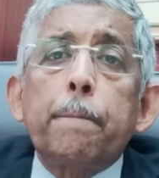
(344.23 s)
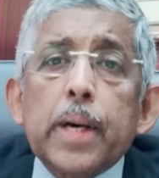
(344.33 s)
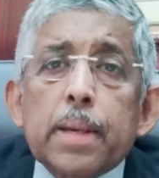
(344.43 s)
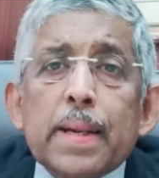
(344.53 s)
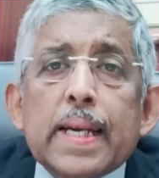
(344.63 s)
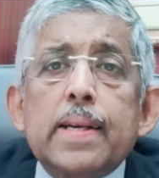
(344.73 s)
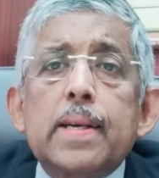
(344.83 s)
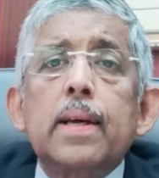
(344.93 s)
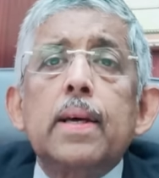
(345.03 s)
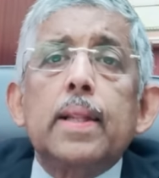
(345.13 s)

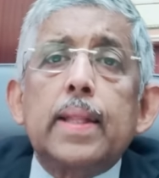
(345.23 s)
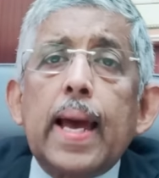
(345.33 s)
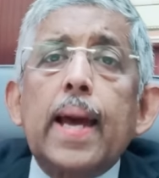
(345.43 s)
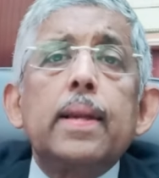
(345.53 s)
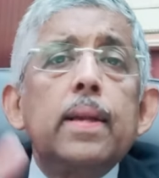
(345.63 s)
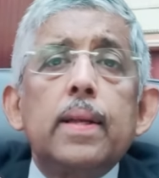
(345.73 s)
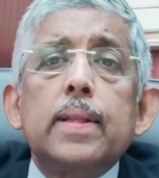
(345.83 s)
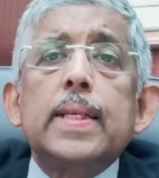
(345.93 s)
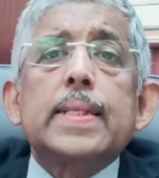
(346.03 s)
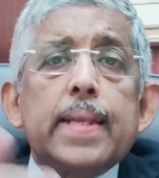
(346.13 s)
permanent than
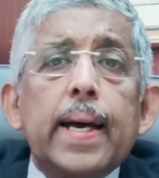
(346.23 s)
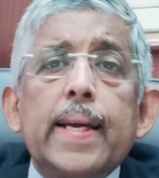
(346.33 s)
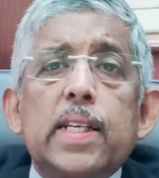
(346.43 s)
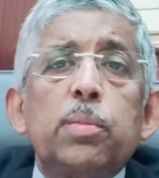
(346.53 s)
these diets,